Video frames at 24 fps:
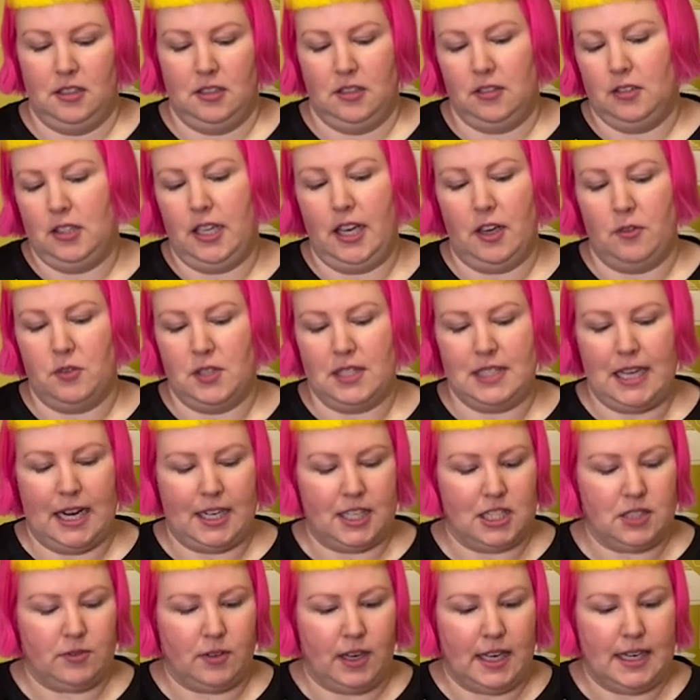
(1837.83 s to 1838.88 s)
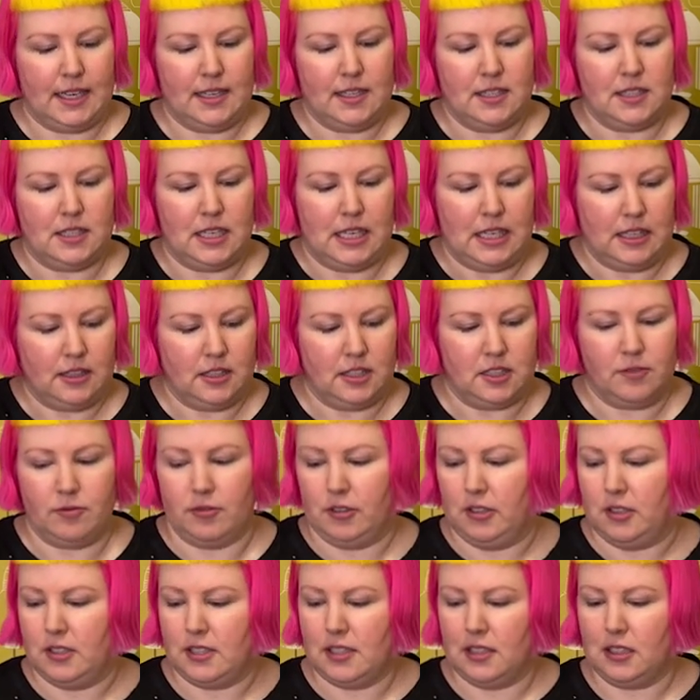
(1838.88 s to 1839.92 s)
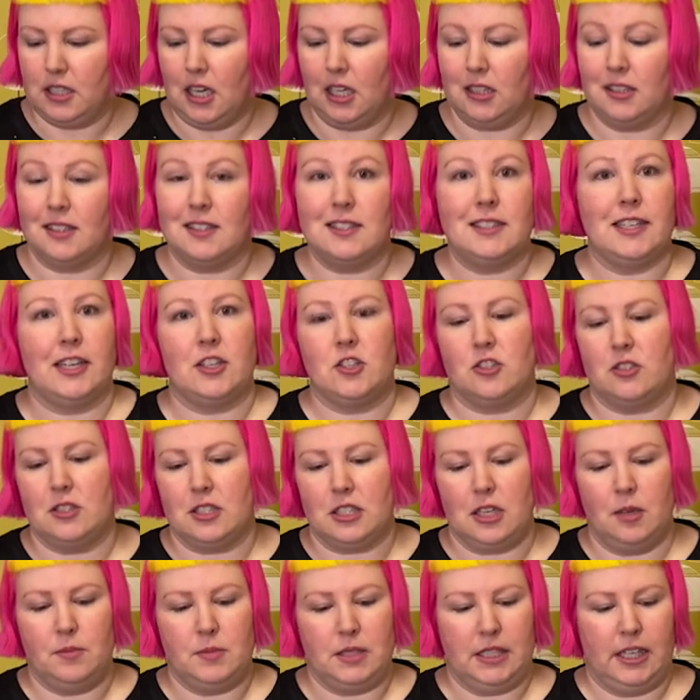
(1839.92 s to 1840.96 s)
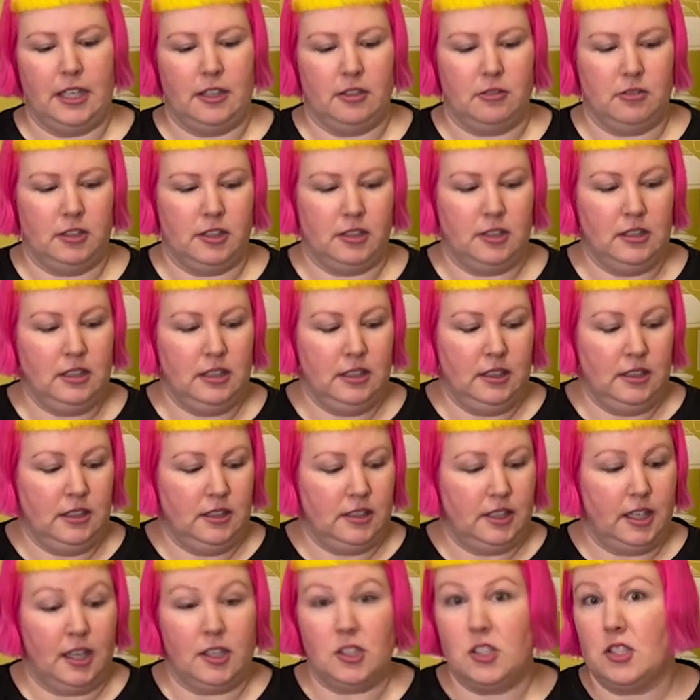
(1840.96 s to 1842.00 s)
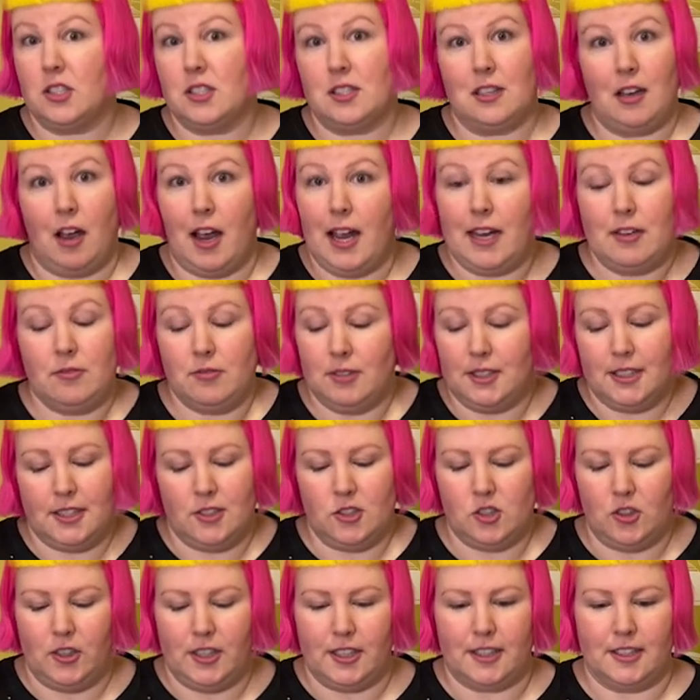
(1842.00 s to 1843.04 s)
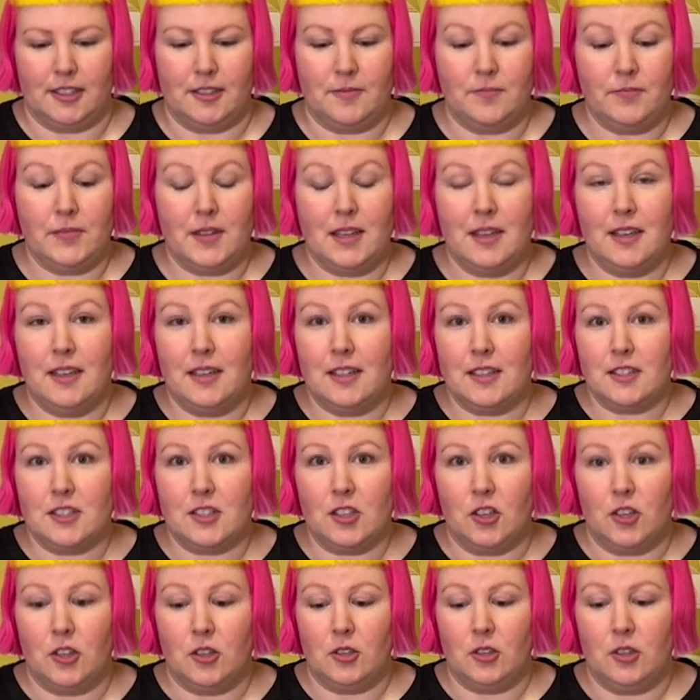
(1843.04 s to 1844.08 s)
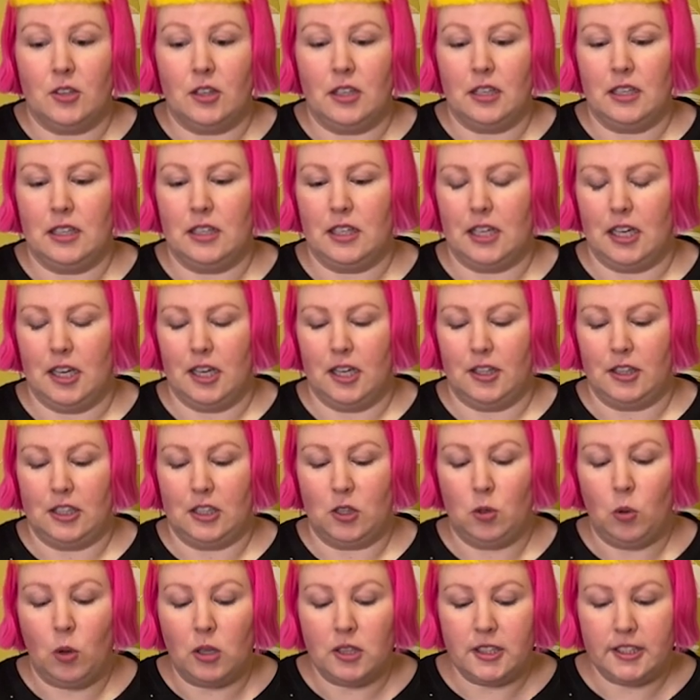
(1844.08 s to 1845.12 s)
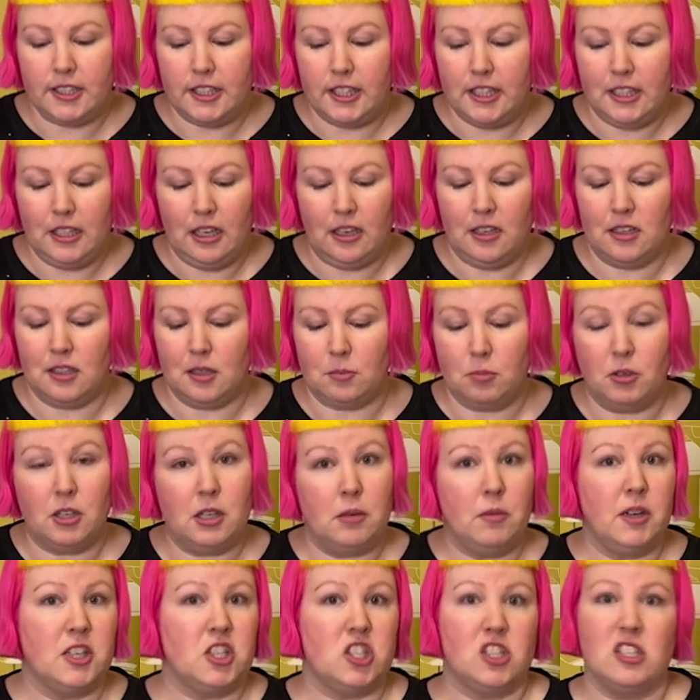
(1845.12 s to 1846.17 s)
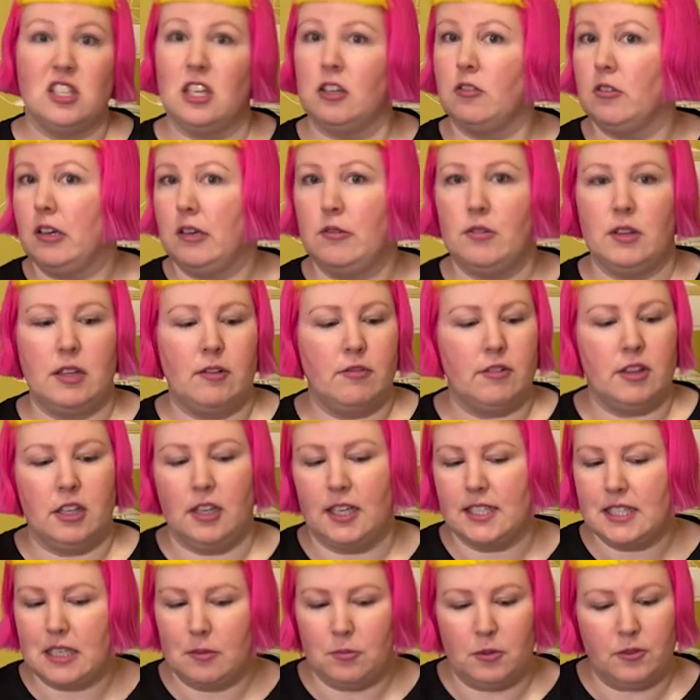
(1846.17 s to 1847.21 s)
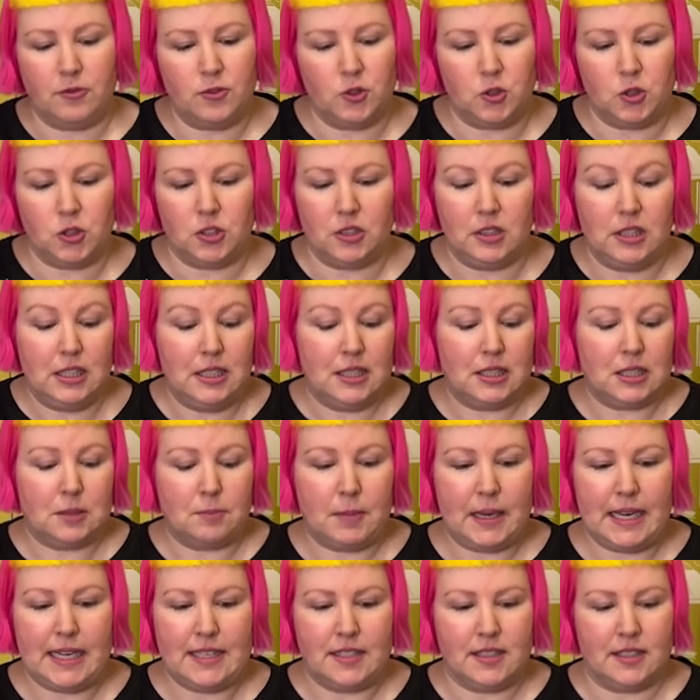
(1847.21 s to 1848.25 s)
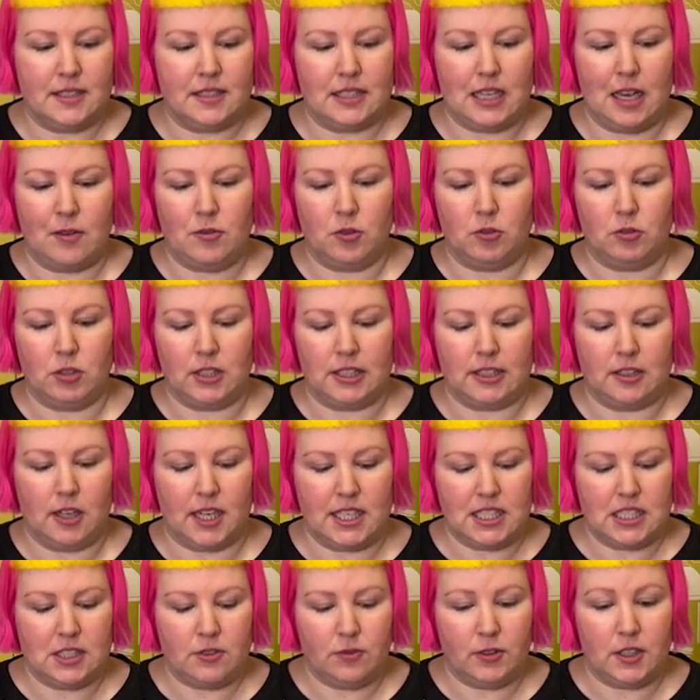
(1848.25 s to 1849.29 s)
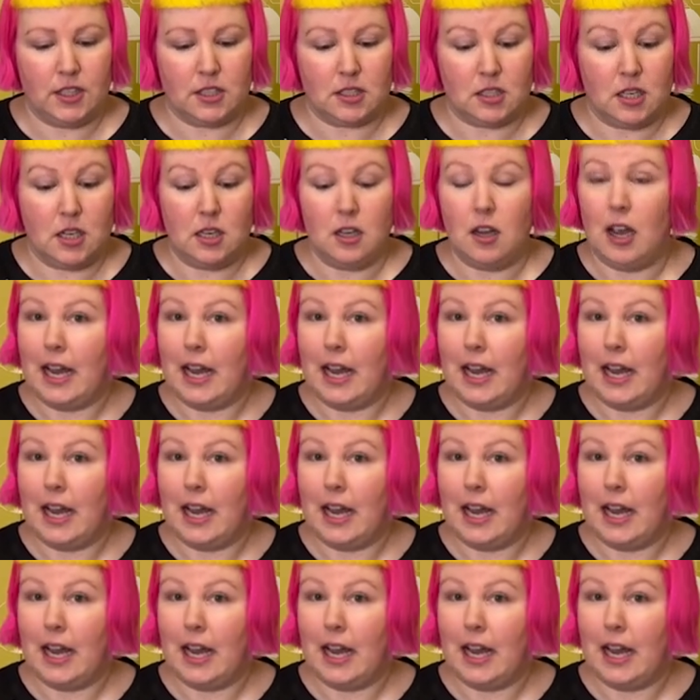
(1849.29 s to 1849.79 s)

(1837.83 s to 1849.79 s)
yeah, it was satisfying seeing the different colored sections come together. And yeah, just, I really enjoyed it. So the quality, I pretty much agree with everything I said before. The pieces have a really nice fit. I